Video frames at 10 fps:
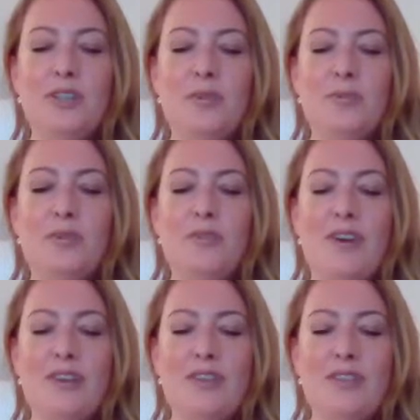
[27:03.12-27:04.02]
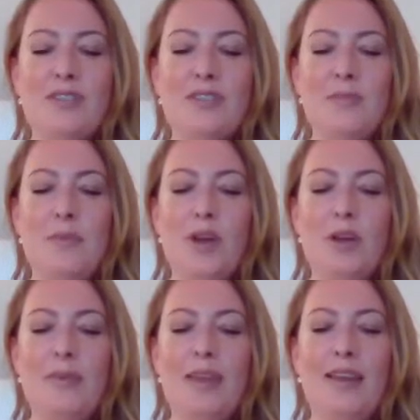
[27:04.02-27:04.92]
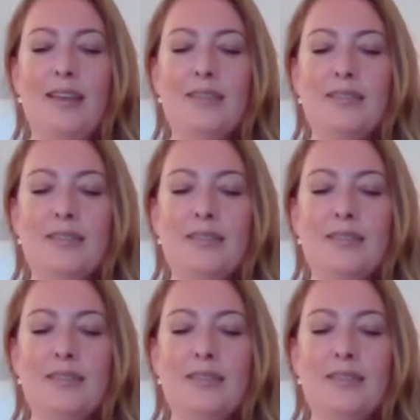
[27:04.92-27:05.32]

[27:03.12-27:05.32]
example, of others to permeate.